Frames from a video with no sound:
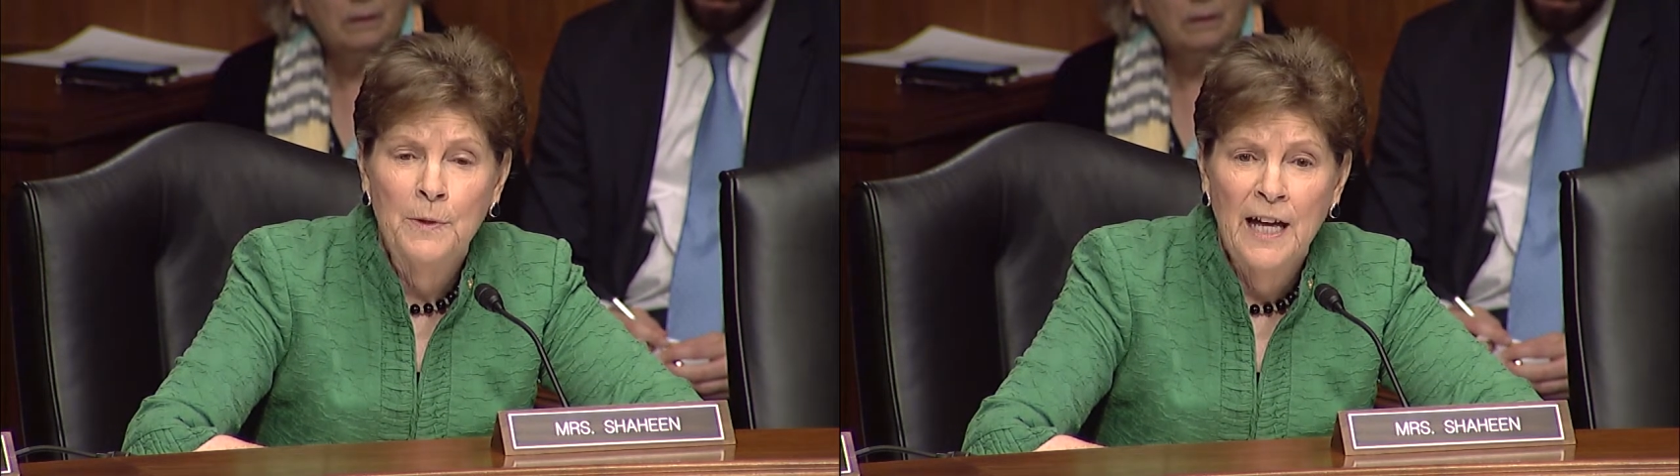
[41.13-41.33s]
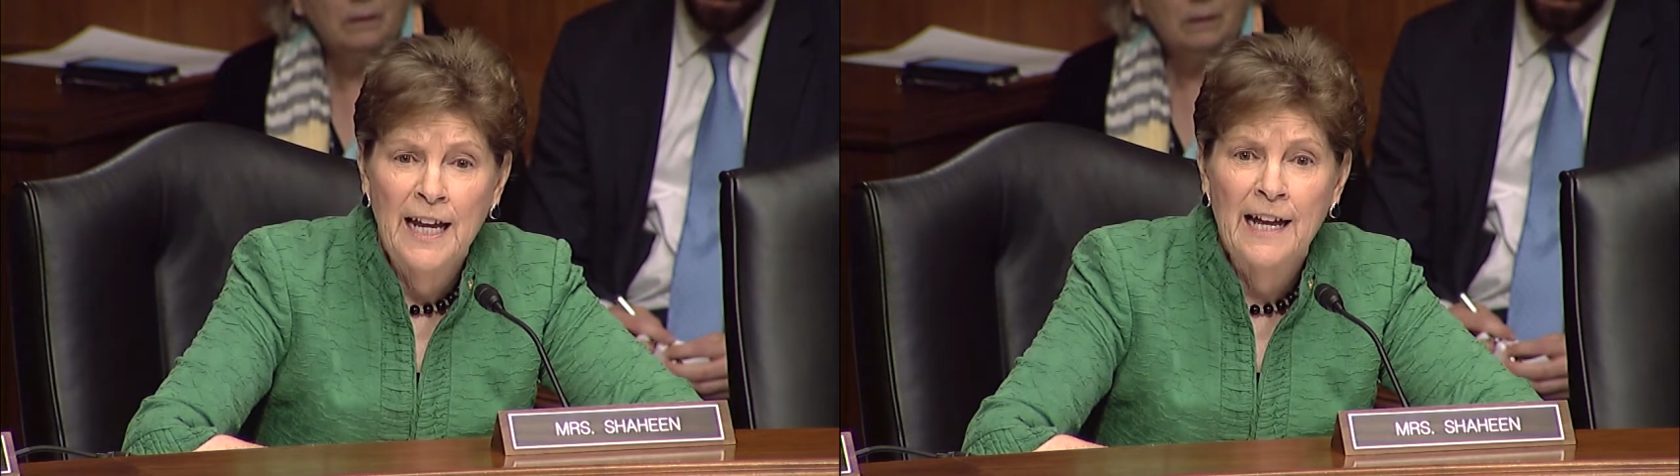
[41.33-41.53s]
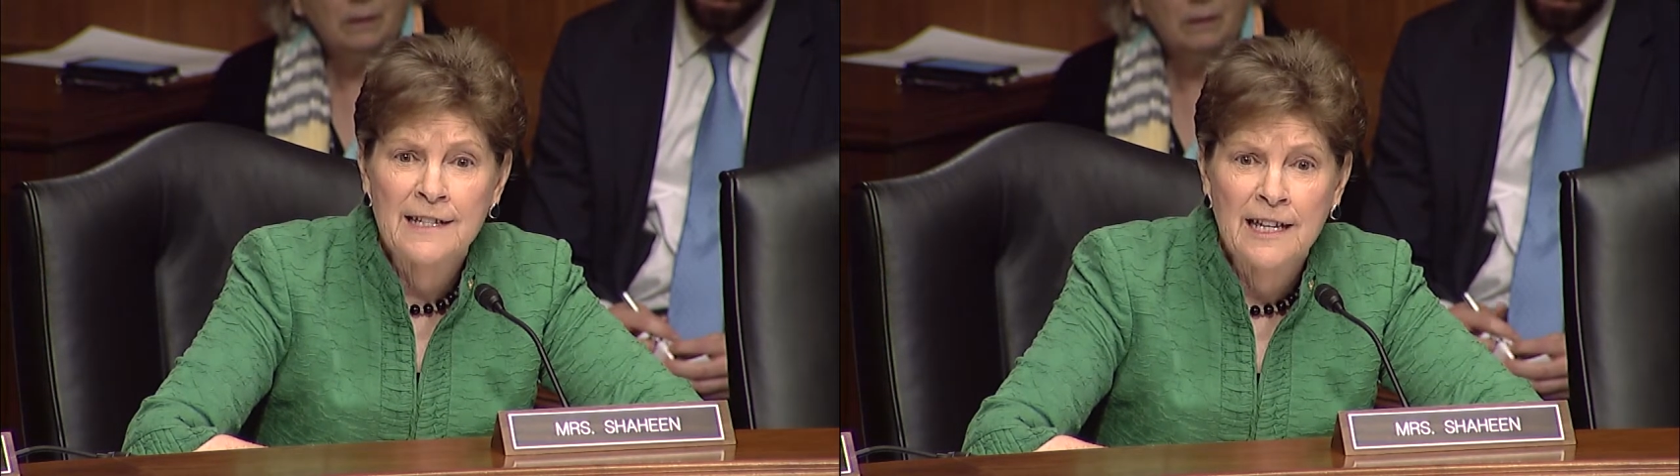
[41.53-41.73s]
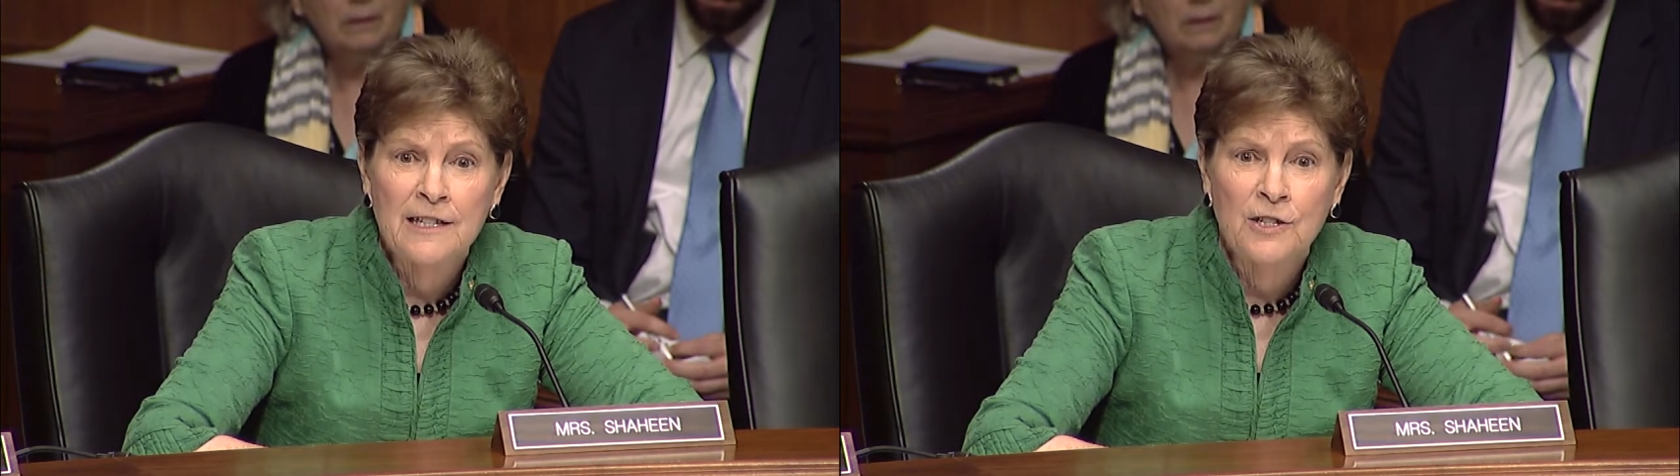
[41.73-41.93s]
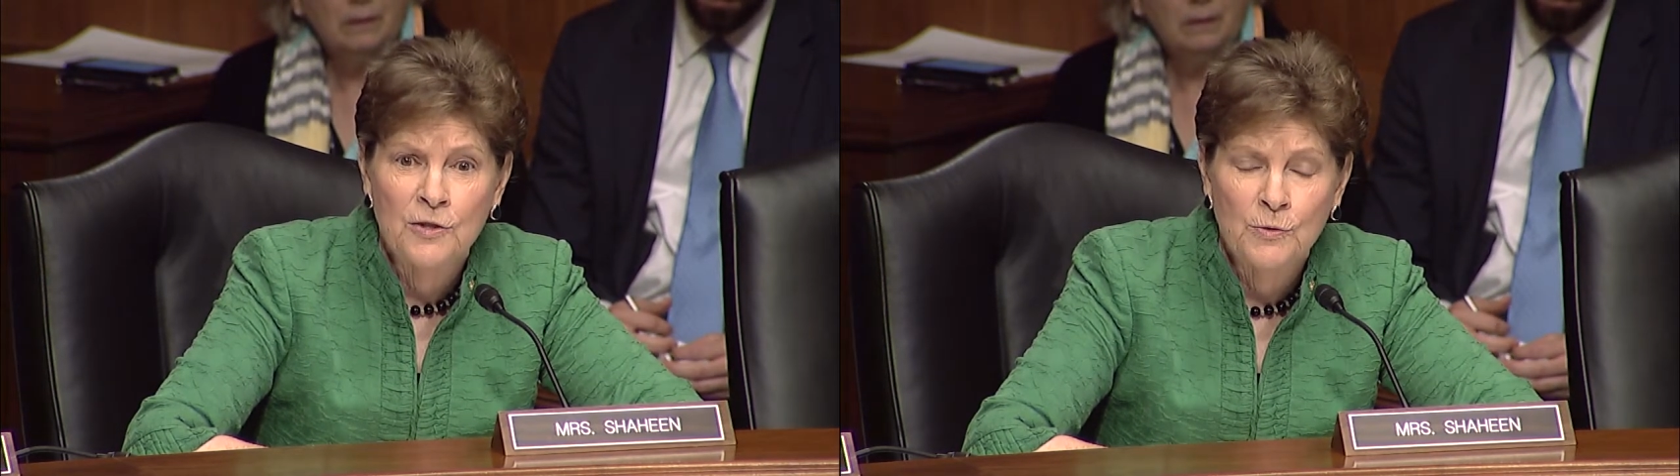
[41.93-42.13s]
got
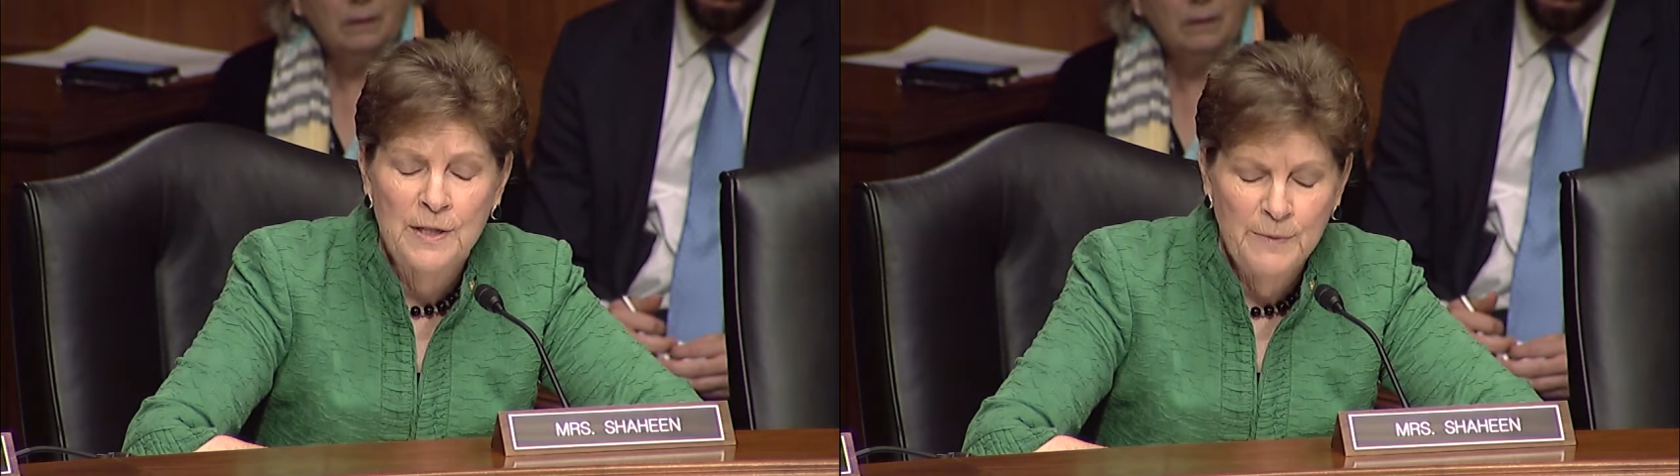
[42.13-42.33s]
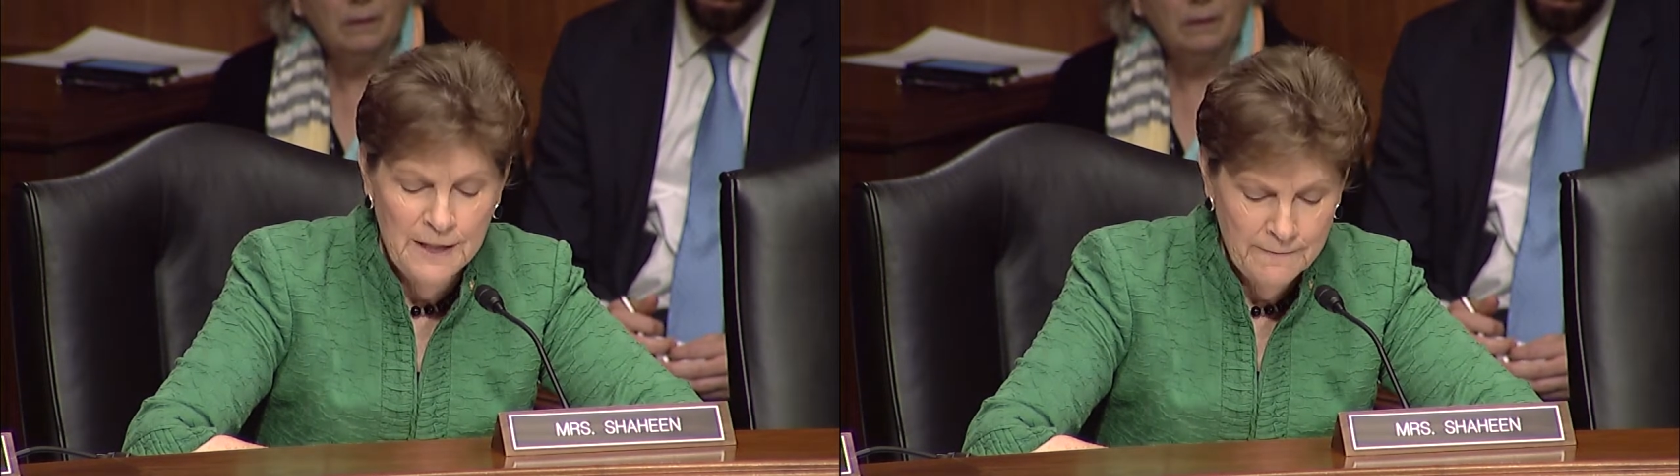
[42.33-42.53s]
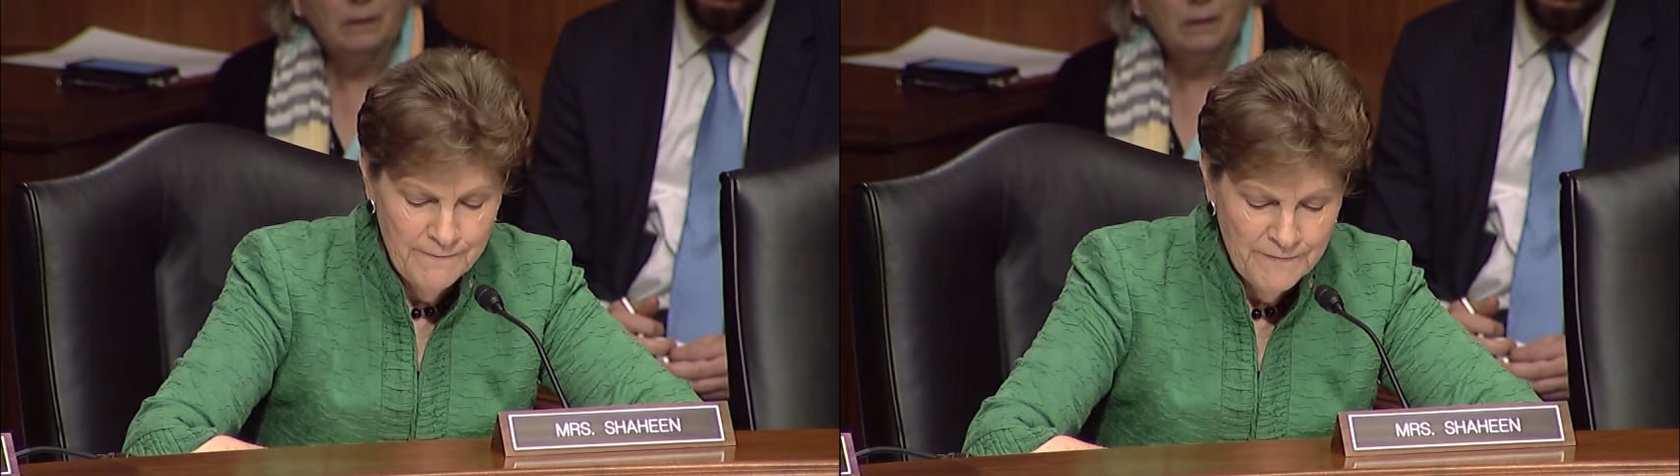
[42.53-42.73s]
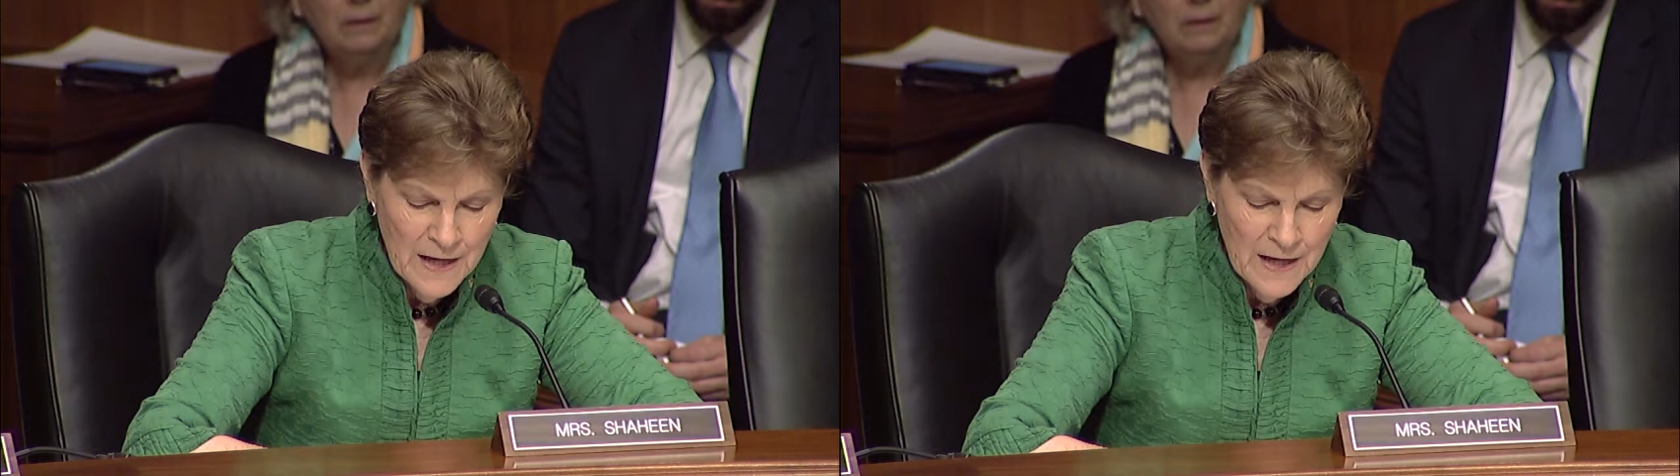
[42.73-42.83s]
access to treatment.